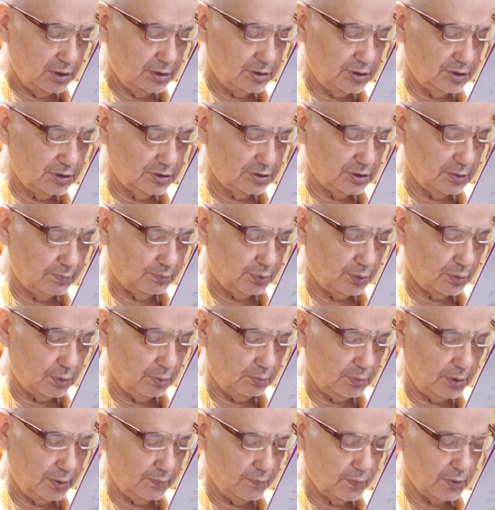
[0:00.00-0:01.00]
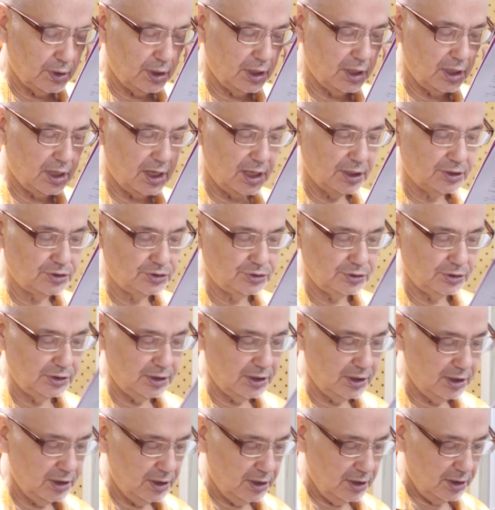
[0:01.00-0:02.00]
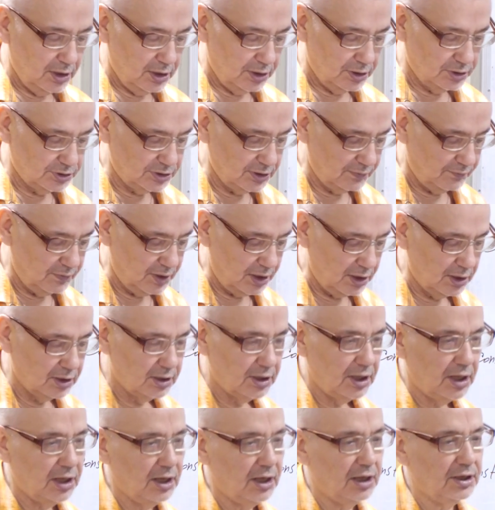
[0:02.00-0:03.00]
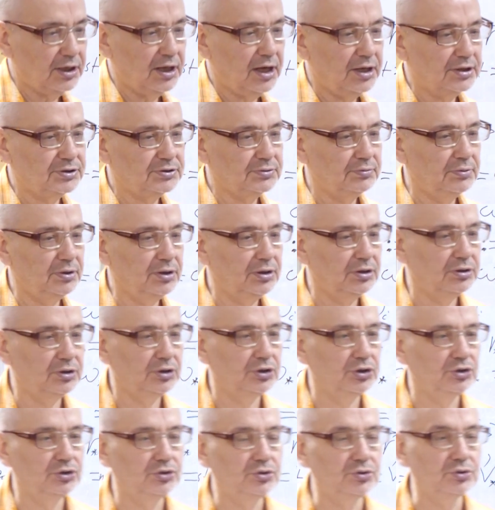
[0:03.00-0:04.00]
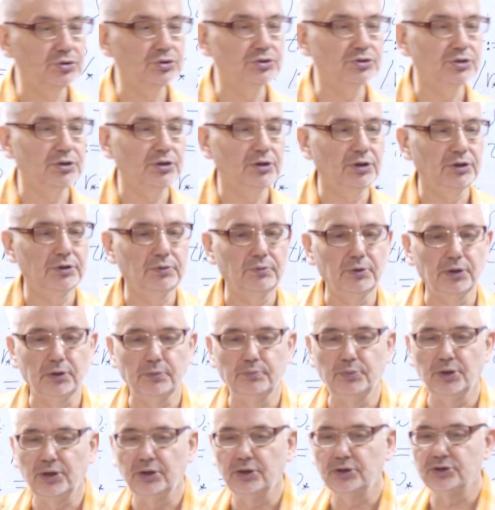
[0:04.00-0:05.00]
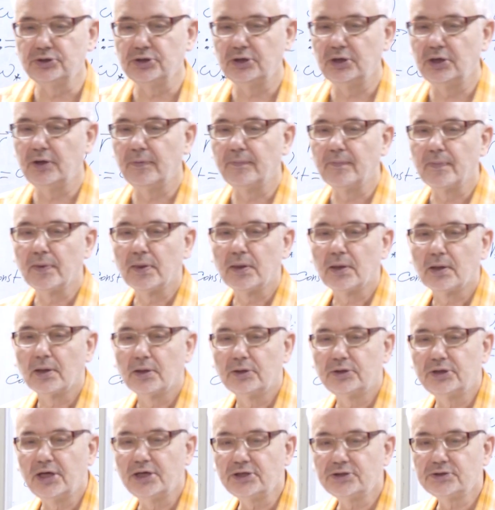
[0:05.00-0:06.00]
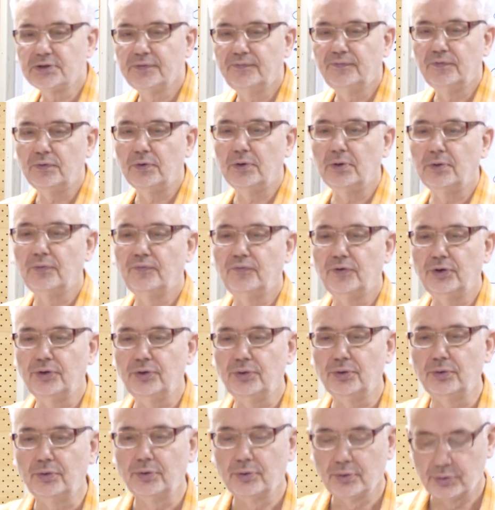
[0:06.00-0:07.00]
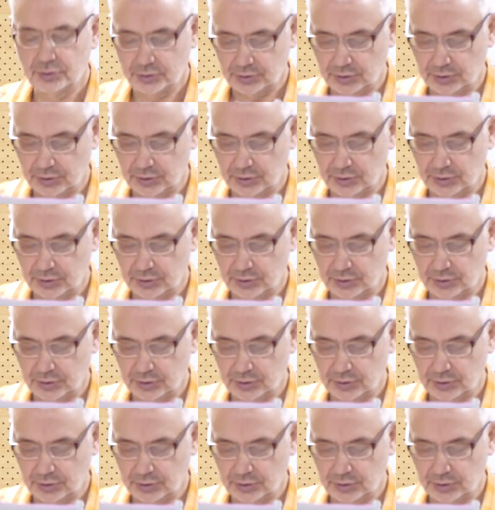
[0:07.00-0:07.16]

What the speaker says: This is the problem. Actually, the way as we reduce, it will be the task for you.